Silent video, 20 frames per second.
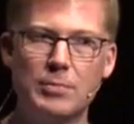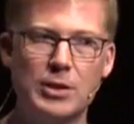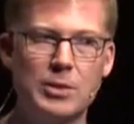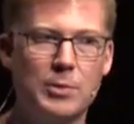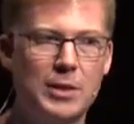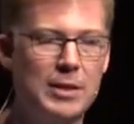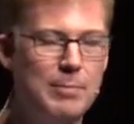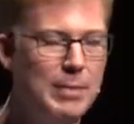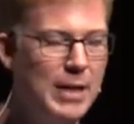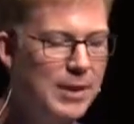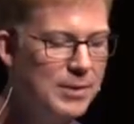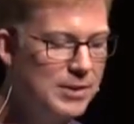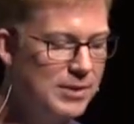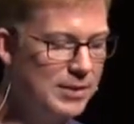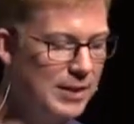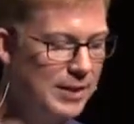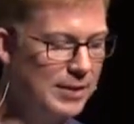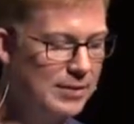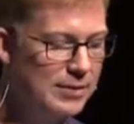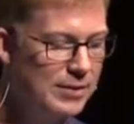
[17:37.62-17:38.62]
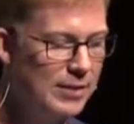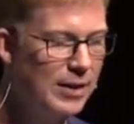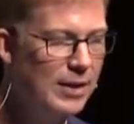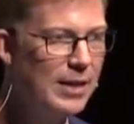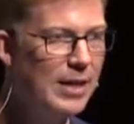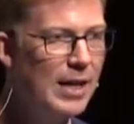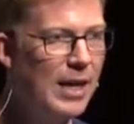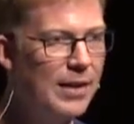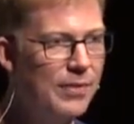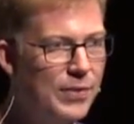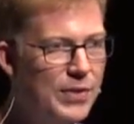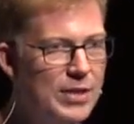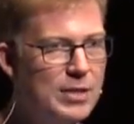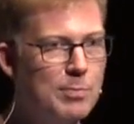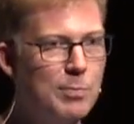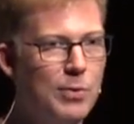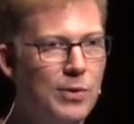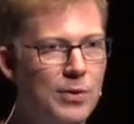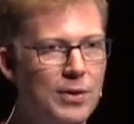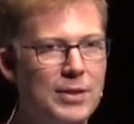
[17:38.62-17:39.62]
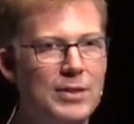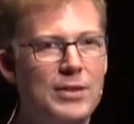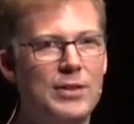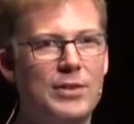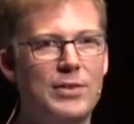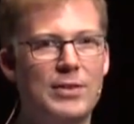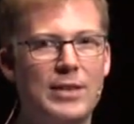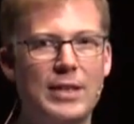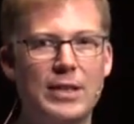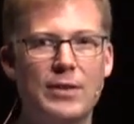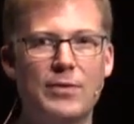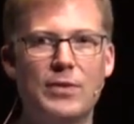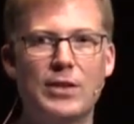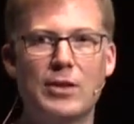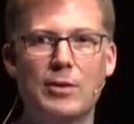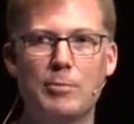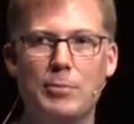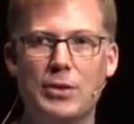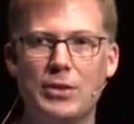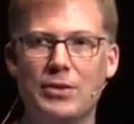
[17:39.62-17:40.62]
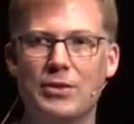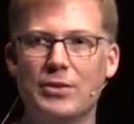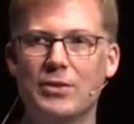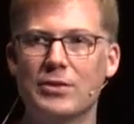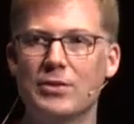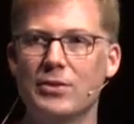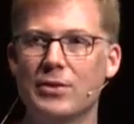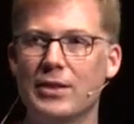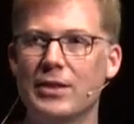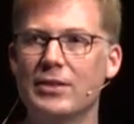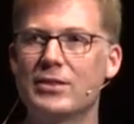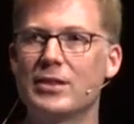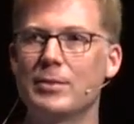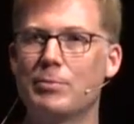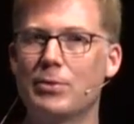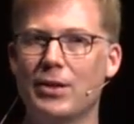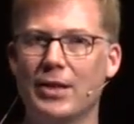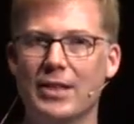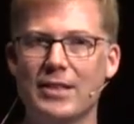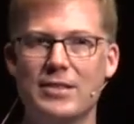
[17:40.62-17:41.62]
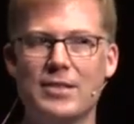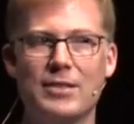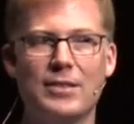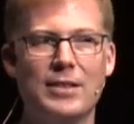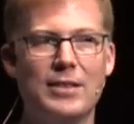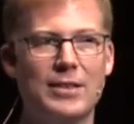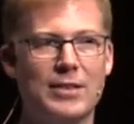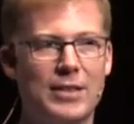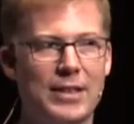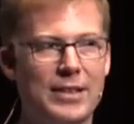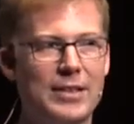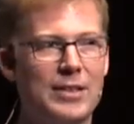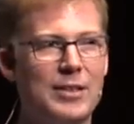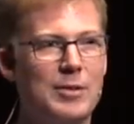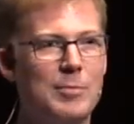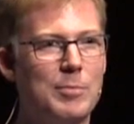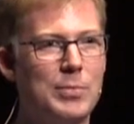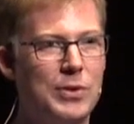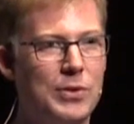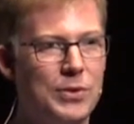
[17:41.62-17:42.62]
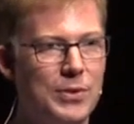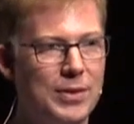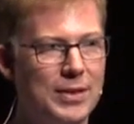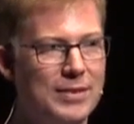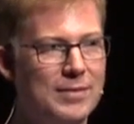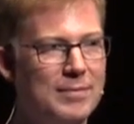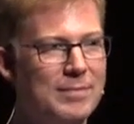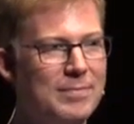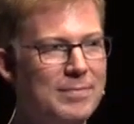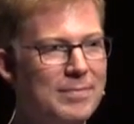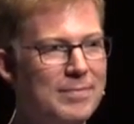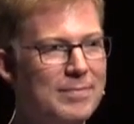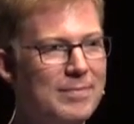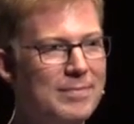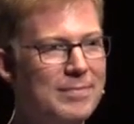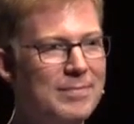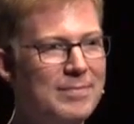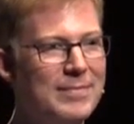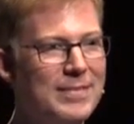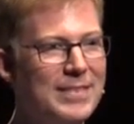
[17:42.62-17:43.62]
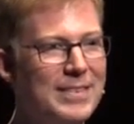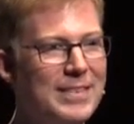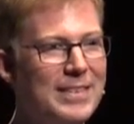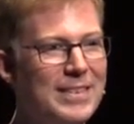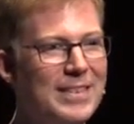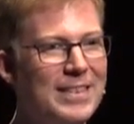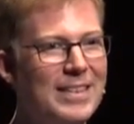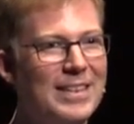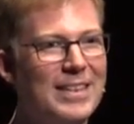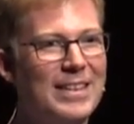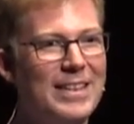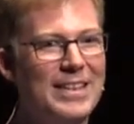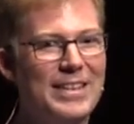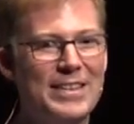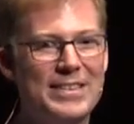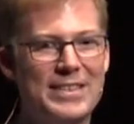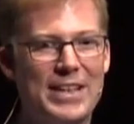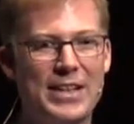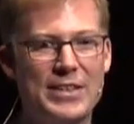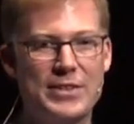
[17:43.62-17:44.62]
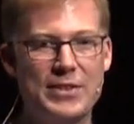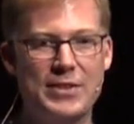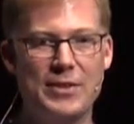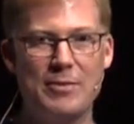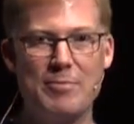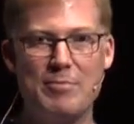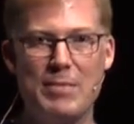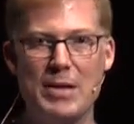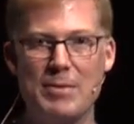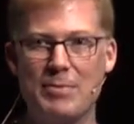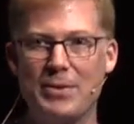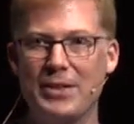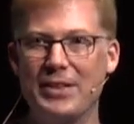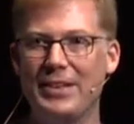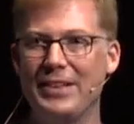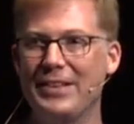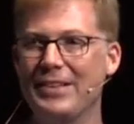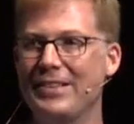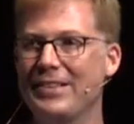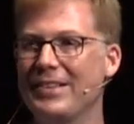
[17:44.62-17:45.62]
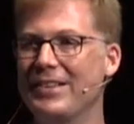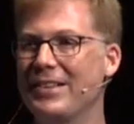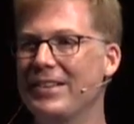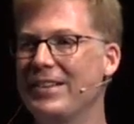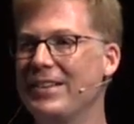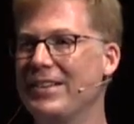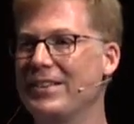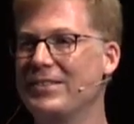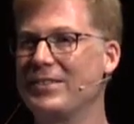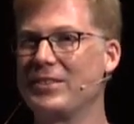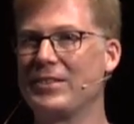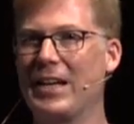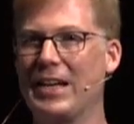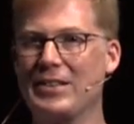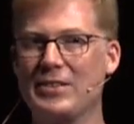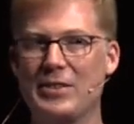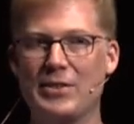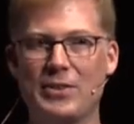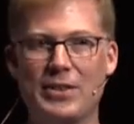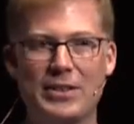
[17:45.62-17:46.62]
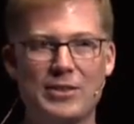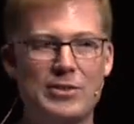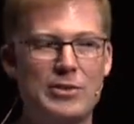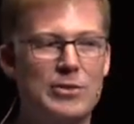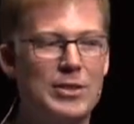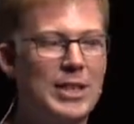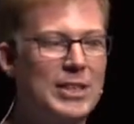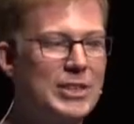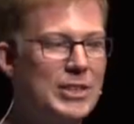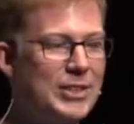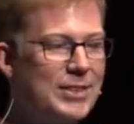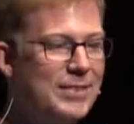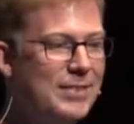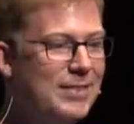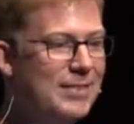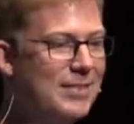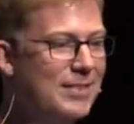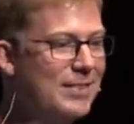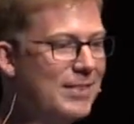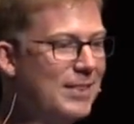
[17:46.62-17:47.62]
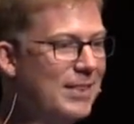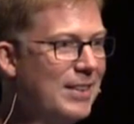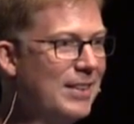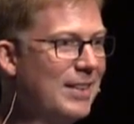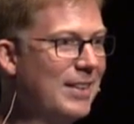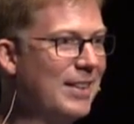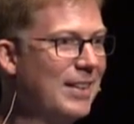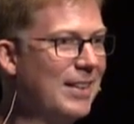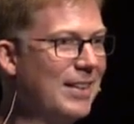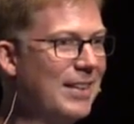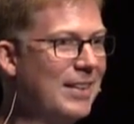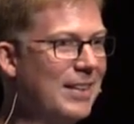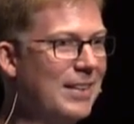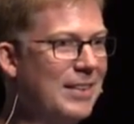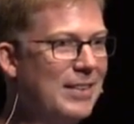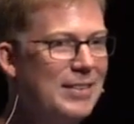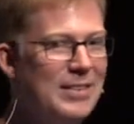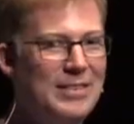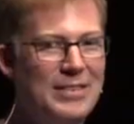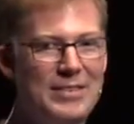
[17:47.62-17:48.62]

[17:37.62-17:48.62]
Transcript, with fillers: between power states. At this point, you could think of the computer as looking surprisingly like a computer. It has actually got memory, it's executing instructions, like,